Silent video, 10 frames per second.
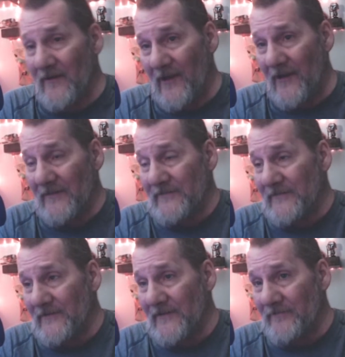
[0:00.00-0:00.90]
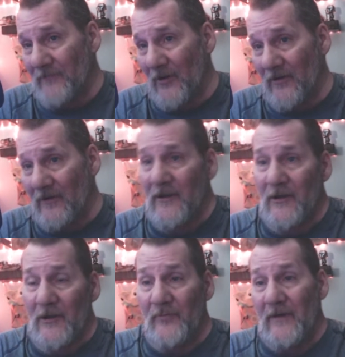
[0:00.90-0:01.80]
Ayala still gets murdered,
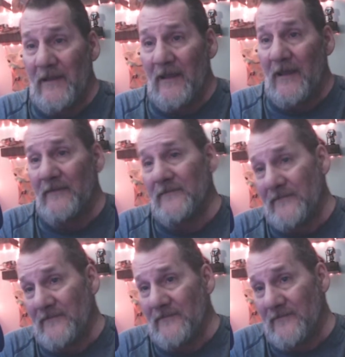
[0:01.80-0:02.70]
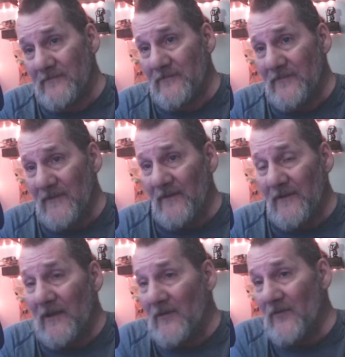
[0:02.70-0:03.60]
but yet the other
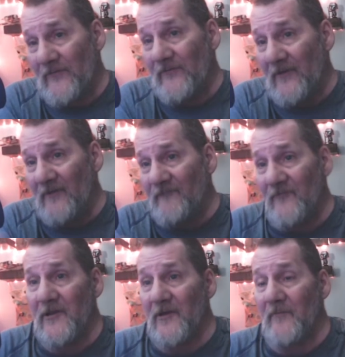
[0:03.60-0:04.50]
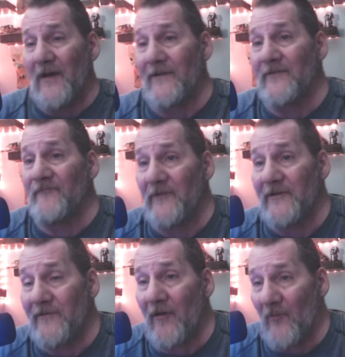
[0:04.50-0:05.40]
guy goes to jail for eating a box of
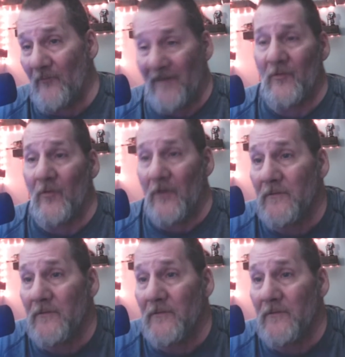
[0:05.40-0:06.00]
freaking caramel popcorn.